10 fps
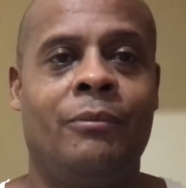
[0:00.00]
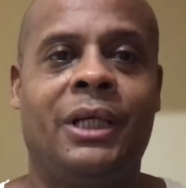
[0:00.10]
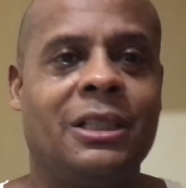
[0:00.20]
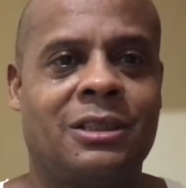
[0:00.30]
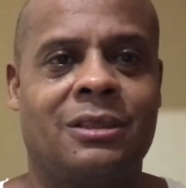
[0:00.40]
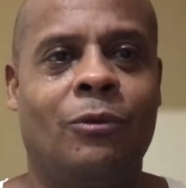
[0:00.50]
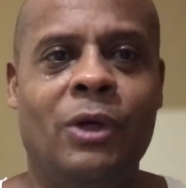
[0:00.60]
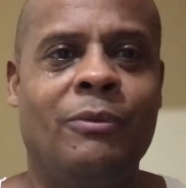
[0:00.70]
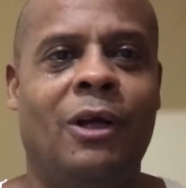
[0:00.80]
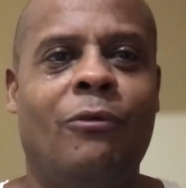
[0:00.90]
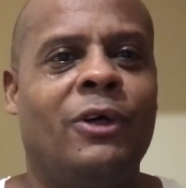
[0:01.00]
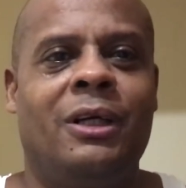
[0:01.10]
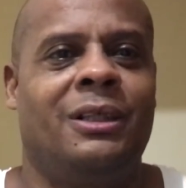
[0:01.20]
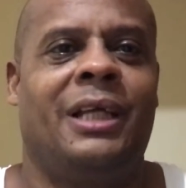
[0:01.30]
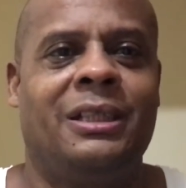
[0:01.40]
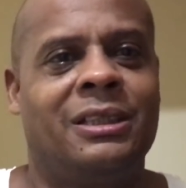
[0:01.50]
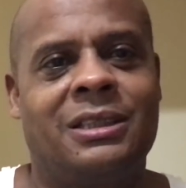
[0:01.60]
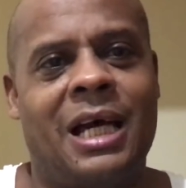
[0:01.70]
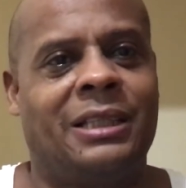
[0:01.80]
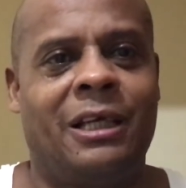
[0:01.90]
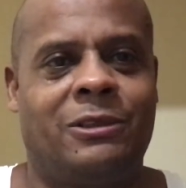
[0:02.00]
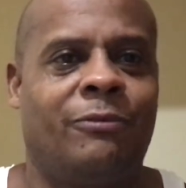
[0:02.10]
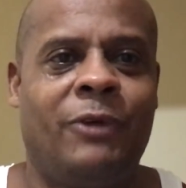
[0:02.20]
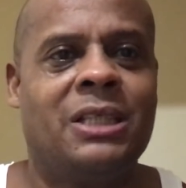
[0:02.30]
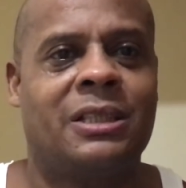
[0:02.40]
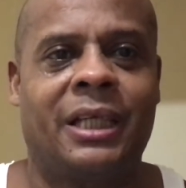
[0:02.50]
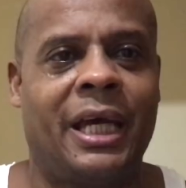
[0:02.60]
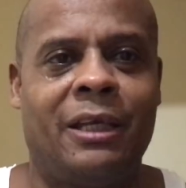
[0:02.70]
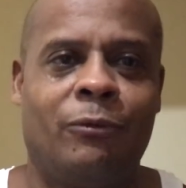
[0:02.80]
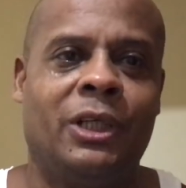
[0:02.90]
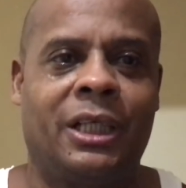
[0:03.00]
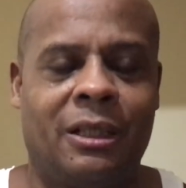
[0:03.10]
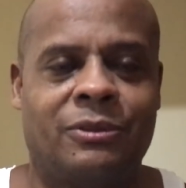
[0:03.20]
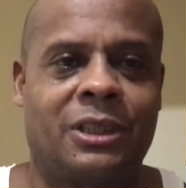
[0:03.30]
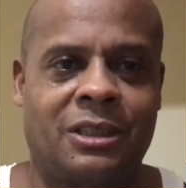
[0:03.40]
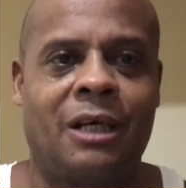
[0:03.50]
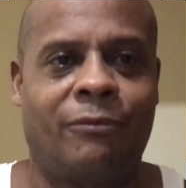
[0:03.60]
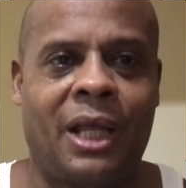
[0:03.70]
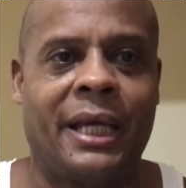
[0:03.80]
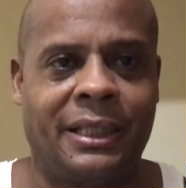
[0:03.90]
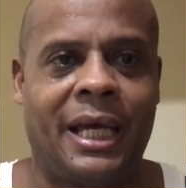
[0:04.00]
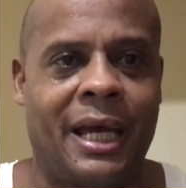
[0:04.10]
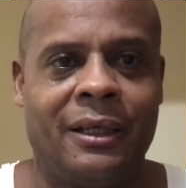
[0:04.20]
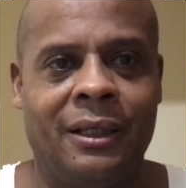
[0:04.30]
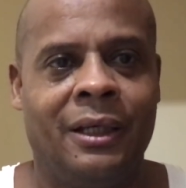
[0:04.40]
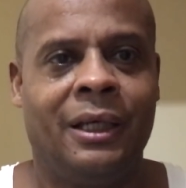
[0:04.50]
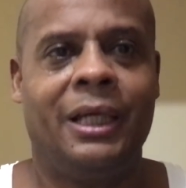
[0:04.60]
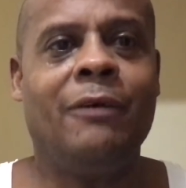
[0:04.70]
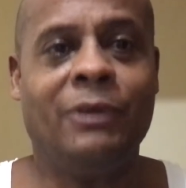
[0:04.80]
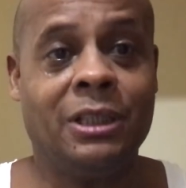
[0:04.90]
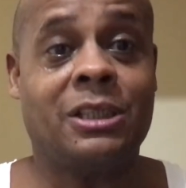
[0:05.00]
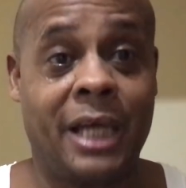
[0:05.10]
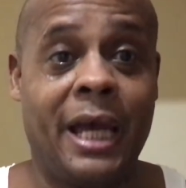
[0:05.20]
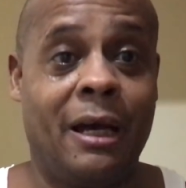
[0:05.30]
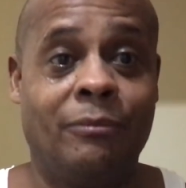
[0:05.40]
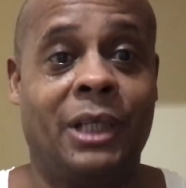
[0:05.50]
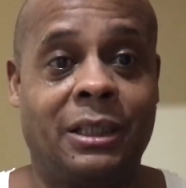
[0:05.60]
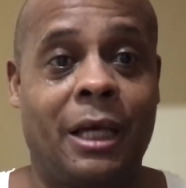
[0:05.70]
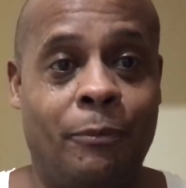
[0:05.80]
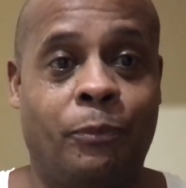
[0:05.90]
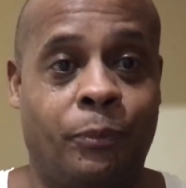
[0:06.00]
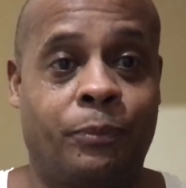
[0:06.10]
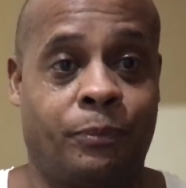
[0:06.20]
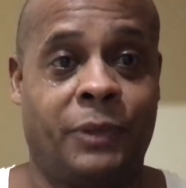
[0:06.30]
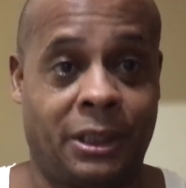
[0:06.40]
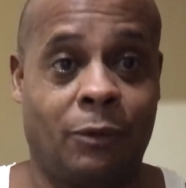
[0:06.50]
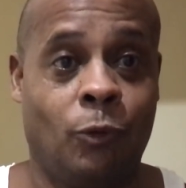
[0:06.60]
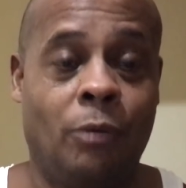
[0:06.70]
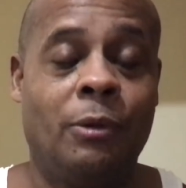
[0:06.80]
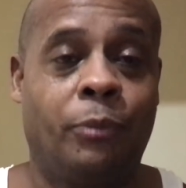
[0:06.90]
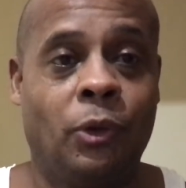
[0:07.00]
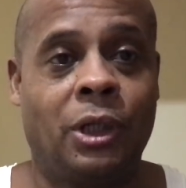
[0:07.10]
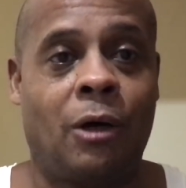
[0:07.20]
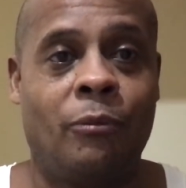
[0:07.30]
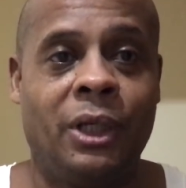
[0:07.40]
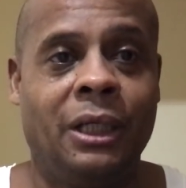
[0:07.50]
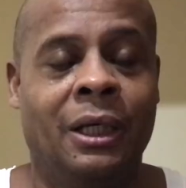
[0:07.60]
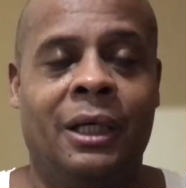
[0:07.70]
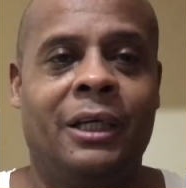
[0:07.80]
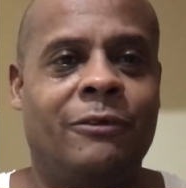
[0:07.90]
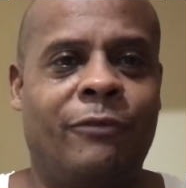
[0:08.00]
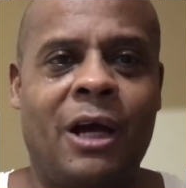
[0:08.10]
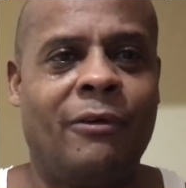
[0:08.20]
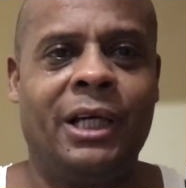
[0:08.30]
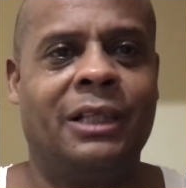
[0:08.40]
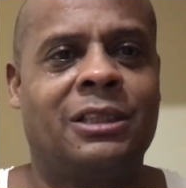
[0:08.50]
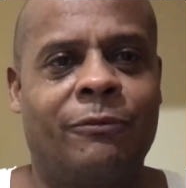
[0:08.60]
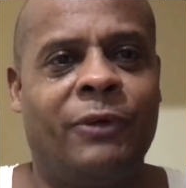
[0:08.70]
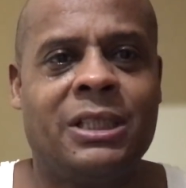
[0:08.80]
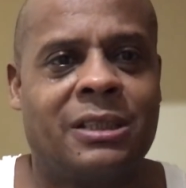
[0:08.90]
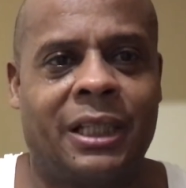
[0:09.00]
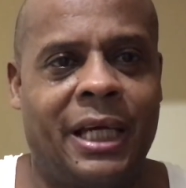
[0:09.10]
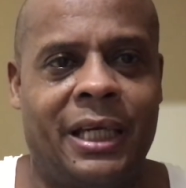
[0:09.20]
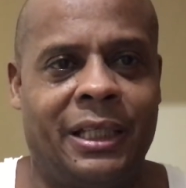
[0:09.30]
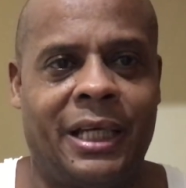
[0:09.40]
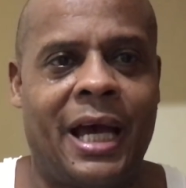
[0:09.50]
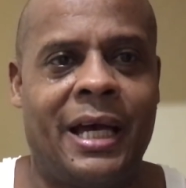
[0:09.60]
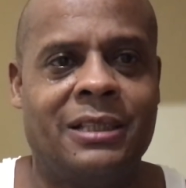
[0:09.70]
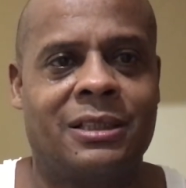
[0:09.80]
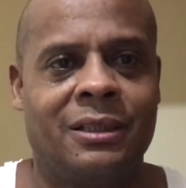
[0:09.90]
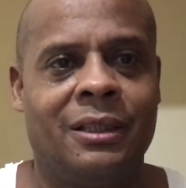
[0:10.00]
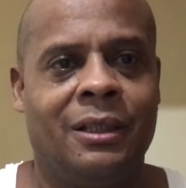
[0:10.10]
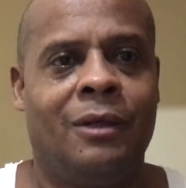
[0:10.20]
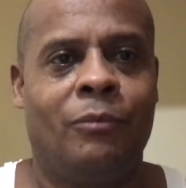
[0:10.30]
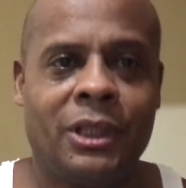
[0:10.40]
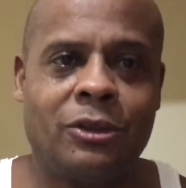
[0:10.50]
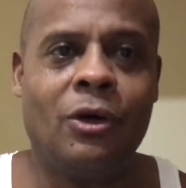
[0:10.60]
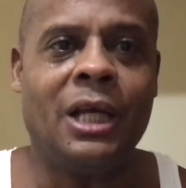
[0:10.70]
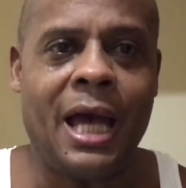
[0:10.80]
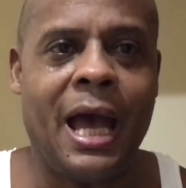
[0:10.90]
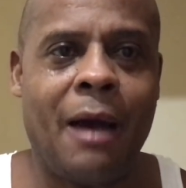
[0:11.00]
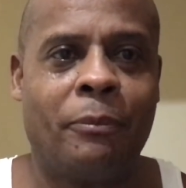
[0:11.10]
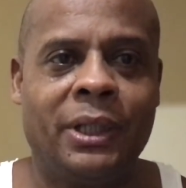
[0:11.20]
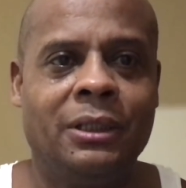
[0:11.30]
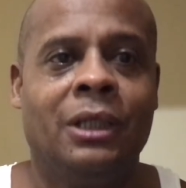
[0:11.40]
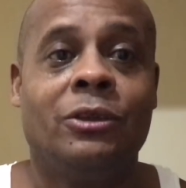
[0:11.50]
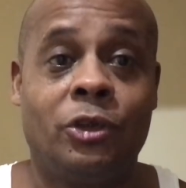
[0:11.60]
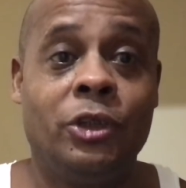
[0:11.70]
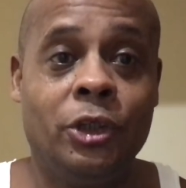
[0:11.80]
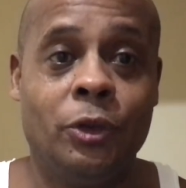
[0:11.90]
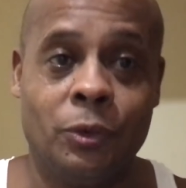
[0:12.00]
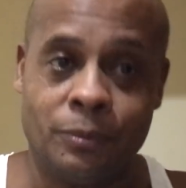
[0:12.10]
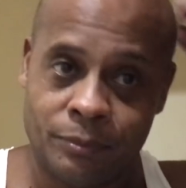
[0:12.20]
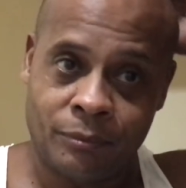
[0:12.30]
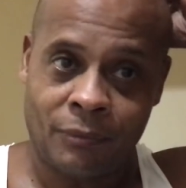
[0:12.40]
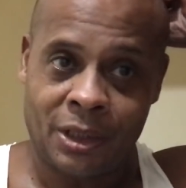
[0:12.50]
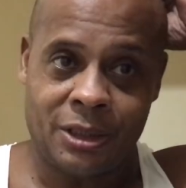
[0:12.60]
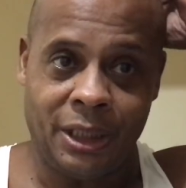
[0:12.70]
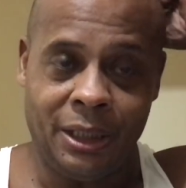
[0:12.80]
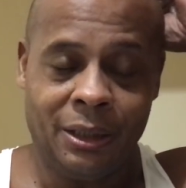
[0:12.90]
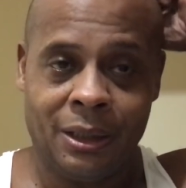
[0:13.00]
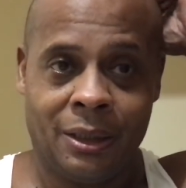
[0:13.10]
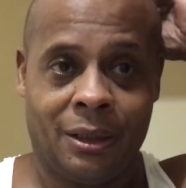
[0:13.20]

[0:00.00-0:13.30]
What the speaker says: Because the women over here, they're just not that sophisticated when it comes to stuff like that. Even the scam that the woman put on me is very unsophisticated, guys. But it's going to happen to you. See,